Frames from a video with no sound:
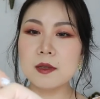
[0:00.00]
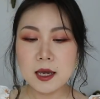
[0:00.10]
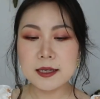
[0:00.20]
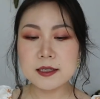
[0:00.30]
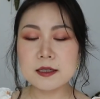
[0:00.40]

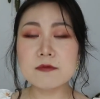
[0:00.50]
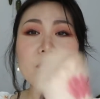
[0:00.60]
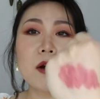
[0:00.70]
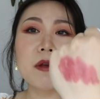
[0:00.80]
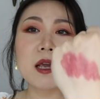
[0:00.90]
It is
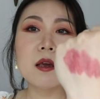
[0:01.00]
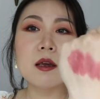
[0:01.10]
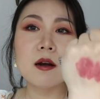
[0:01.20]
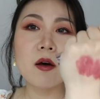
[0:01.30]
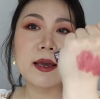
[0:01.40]

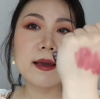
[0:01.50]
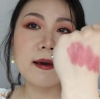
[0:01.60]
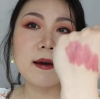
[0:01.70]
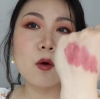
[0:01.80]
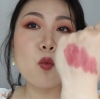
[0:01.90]
very like
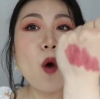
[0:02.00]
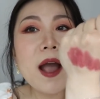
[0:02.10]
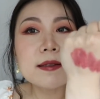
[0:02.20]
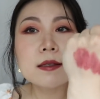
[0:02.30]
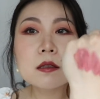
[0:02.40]

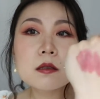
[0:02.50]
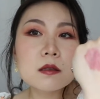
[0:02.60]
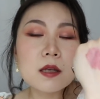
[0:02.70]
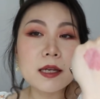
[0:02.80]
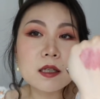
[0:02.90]
wet.
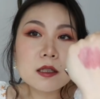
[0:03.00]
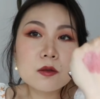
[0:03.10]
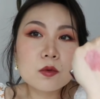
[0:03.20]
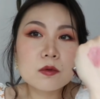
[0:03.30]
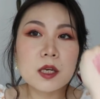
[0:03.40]
It is
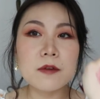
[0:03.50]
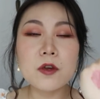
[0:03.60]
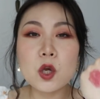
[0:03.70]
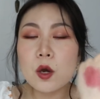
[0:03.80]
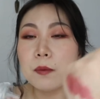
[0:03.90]
give
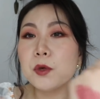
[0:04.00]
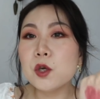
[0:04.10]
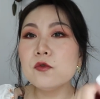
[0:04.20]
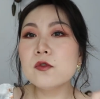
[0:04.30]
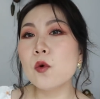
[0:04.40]
you a
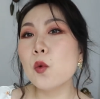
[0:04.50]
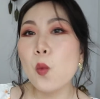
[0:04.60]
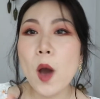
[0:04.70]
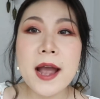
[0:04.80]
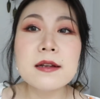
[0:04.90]
beautiful
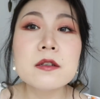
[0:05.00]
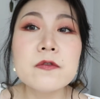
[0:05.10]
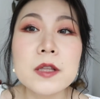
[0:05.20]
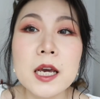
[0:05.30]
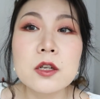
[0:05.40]
wet
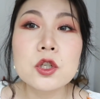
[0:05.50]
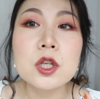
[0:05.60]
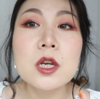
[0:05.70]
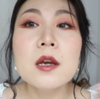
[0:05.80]
finish.